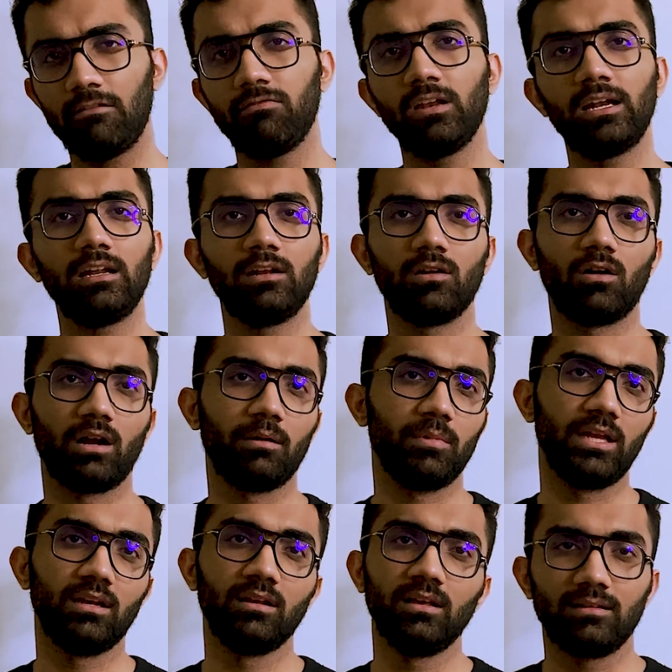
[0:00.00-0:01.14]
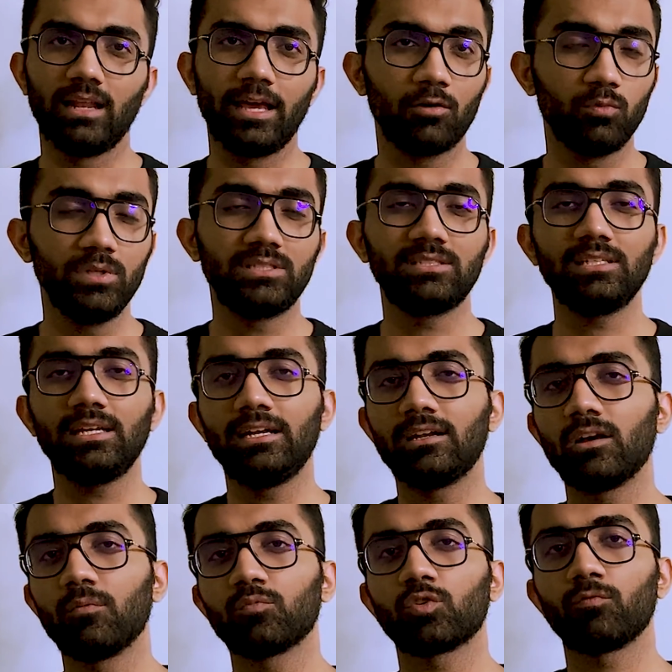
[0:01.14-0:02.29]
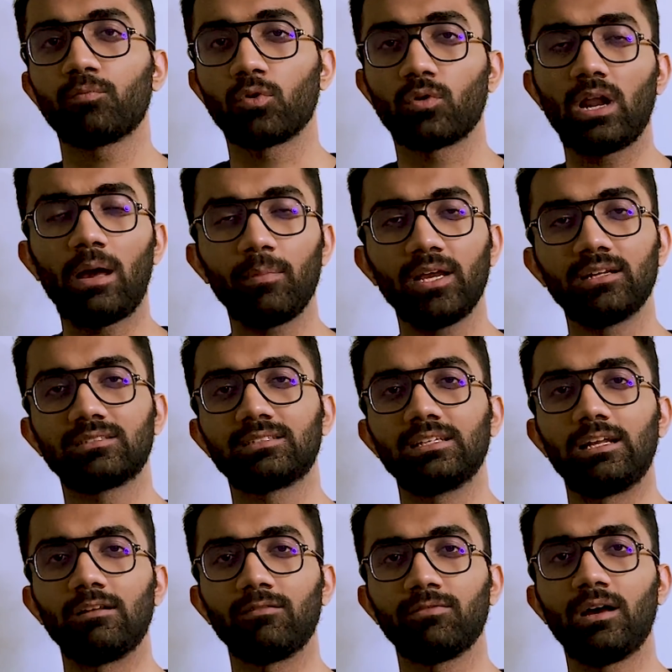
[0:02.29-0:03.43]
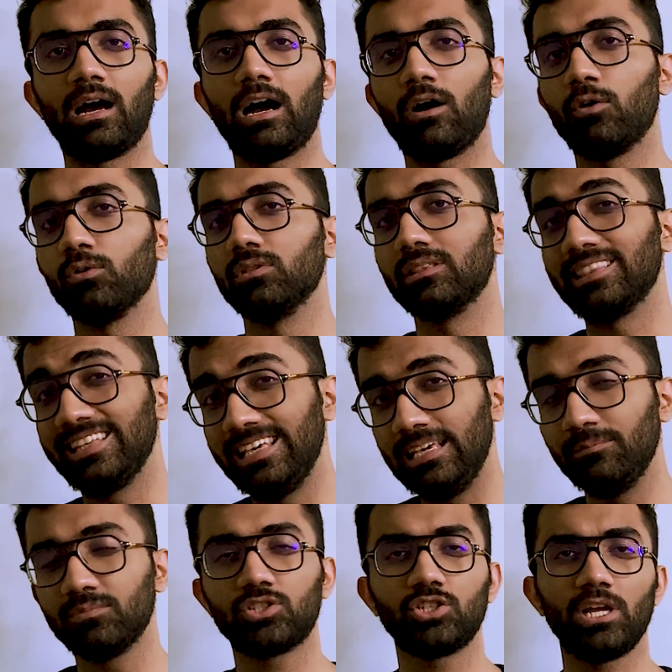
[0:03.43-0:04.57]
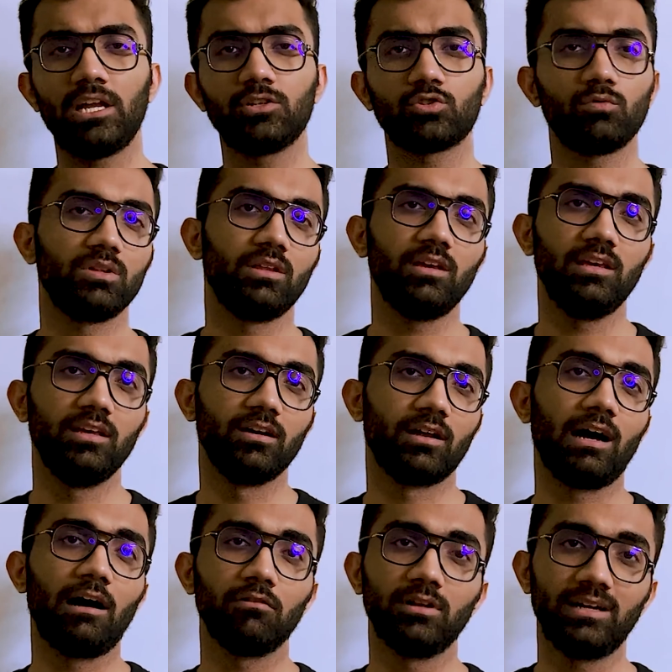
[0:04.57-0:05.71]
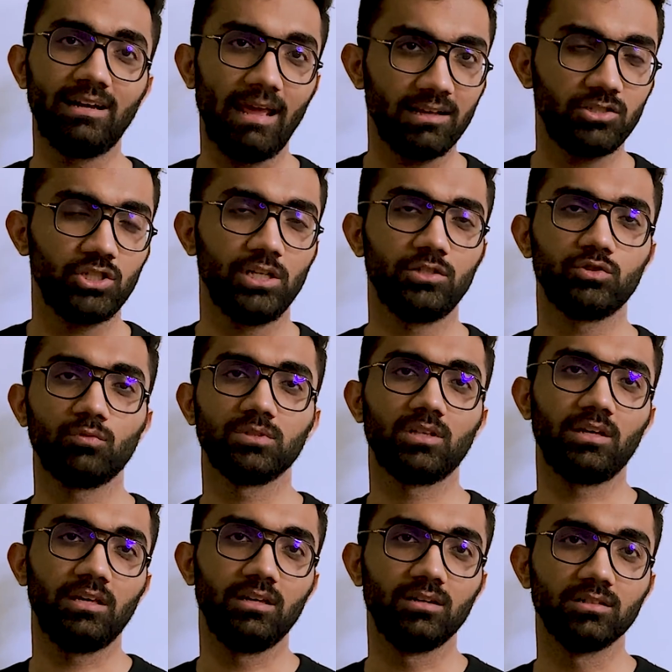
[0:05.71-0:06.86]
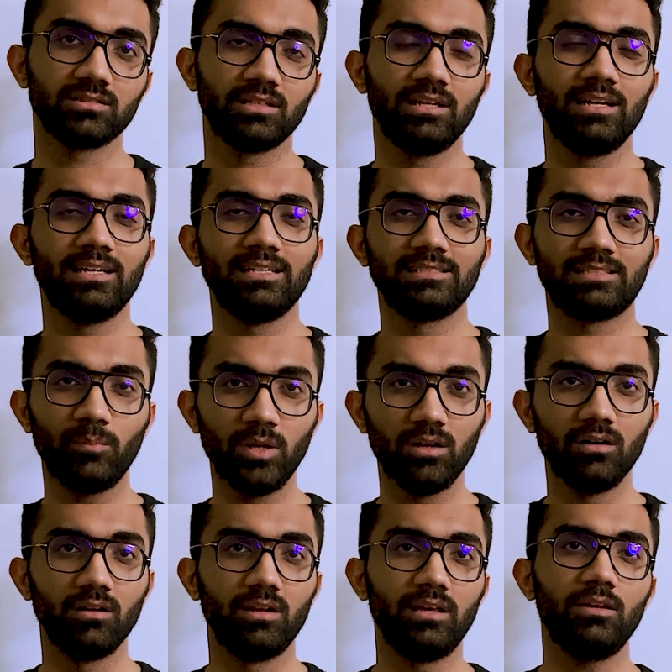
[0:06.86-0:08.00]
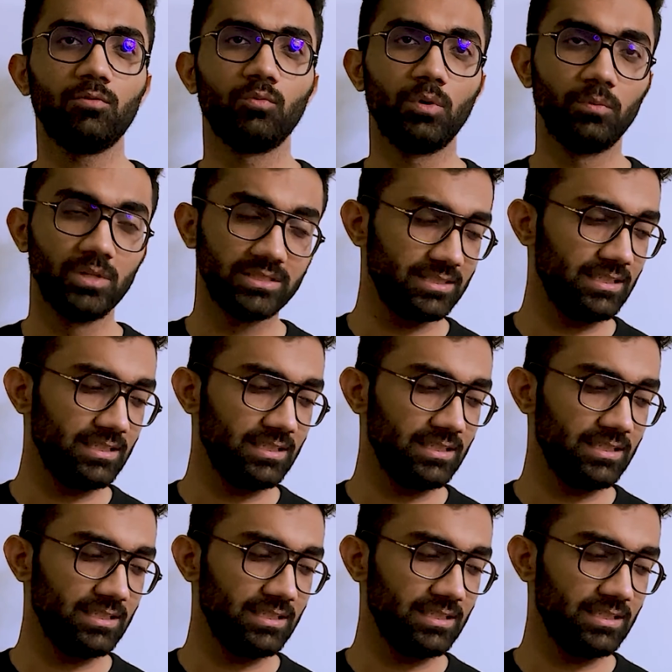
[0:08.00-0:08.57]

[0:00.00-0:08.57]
Definitely not. I mean, like we see in terms of programming itself, how the themes change over the year, how the tech change over the years. Similarly, we will